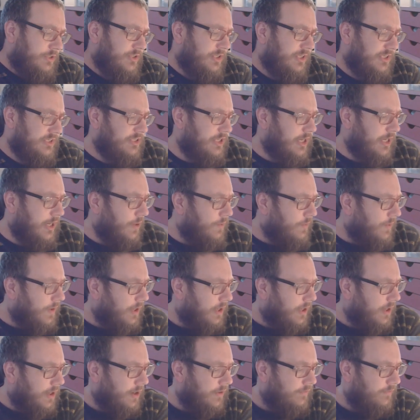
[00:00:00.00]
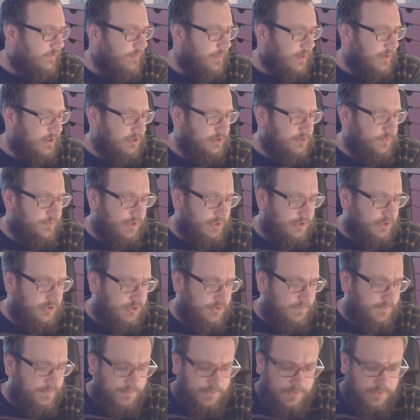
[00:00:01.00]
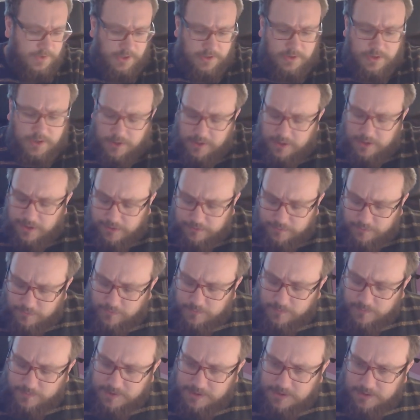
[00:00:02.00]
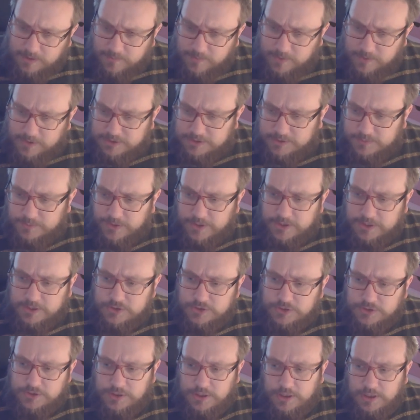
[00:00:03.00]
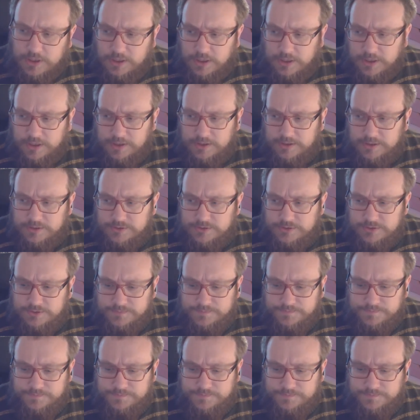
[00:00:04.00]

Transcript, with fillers: that's one half of my inspiration, and the other half of my inspiration is